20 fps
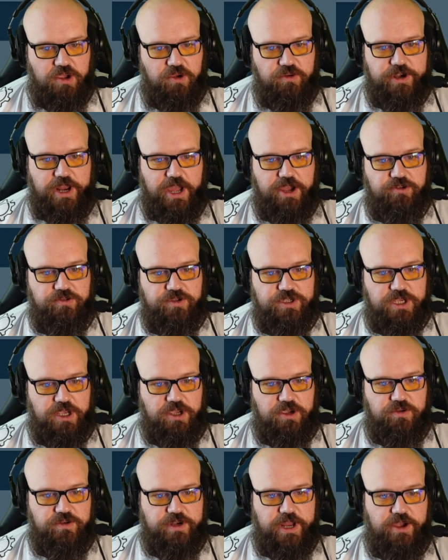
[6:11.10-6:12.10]
who knows?
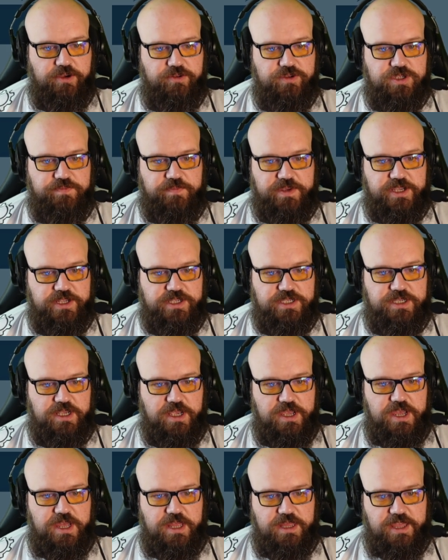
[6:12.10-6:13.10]
Who knows? Because
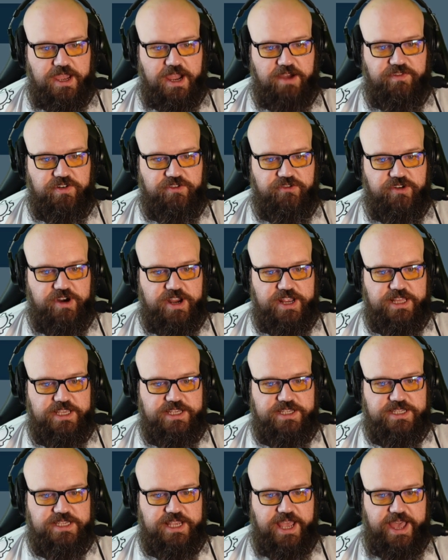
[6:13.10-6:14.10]
they haven't really
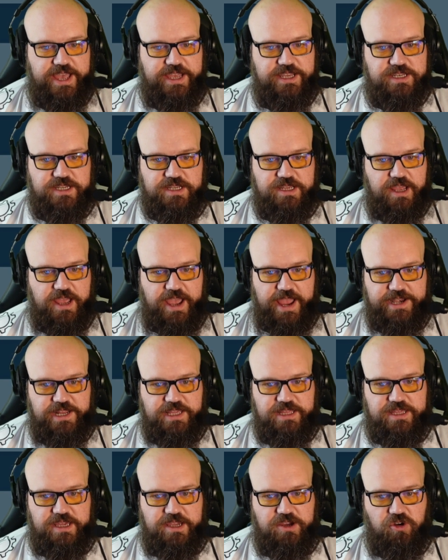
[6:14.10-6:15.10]
said
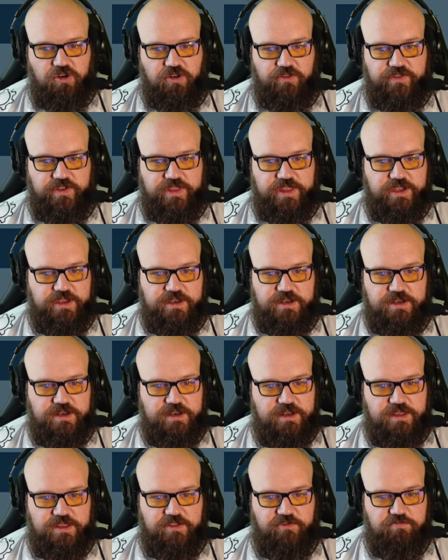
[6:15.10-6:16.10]
anything other than
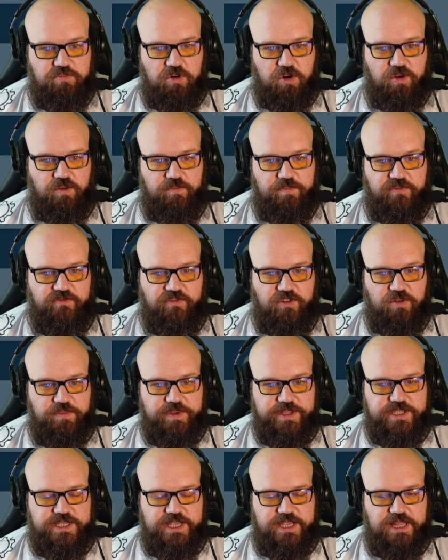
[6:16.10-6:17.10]
they've brought
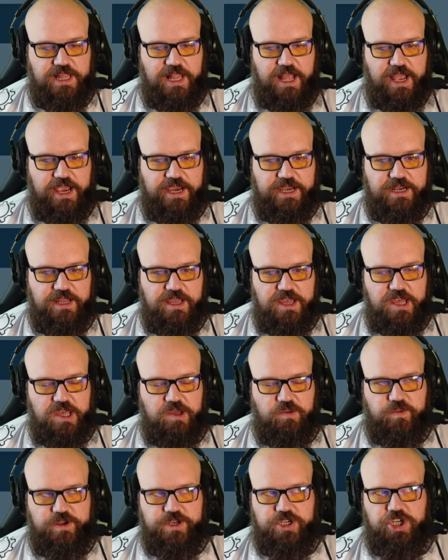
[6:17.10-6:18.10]
performance in line,
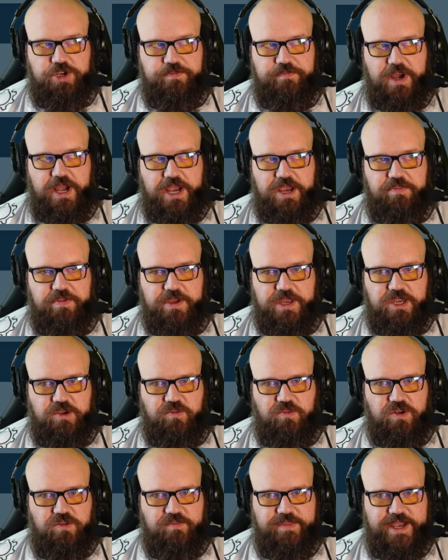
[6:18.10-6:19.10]
which in my
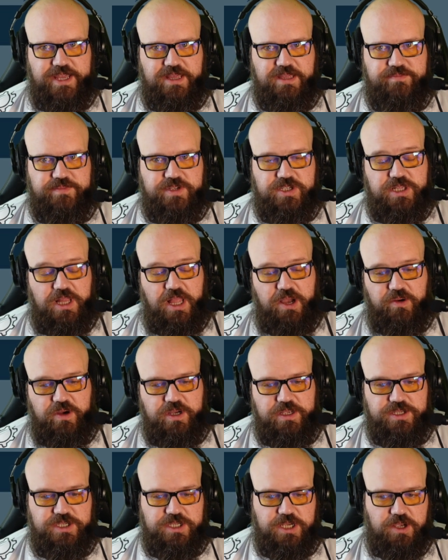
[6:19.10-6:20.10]
opinion will make them
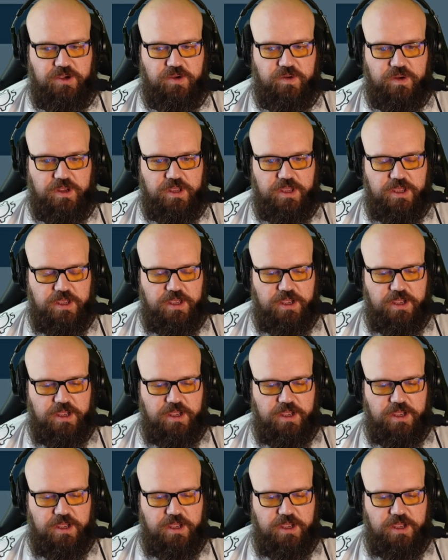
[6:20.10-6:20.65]
slower. So